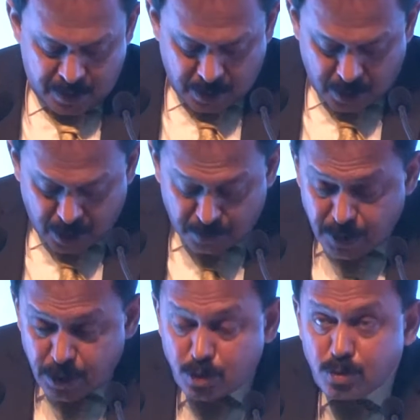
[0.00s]
uh, and
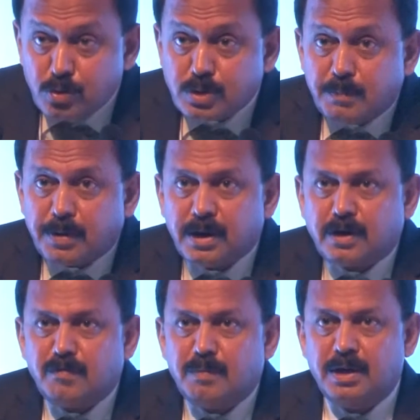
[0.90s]
we need to do some
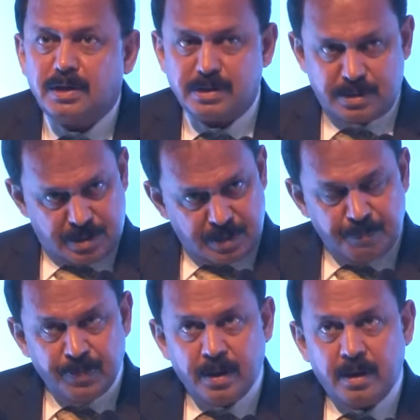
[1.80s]
predictive maintenance
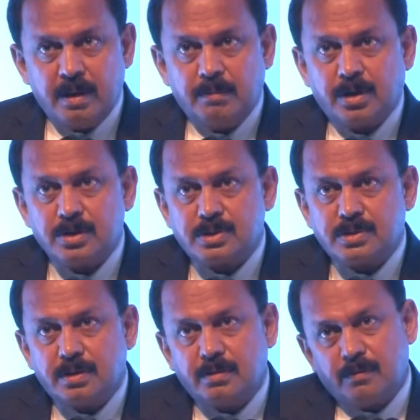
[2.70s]
because
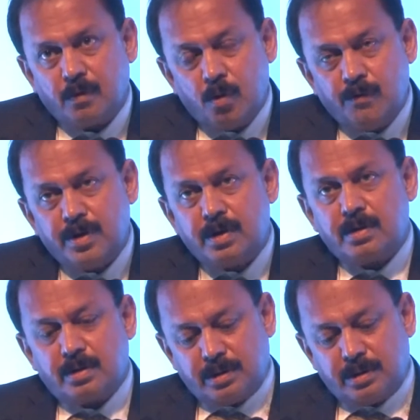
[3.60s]
uh, over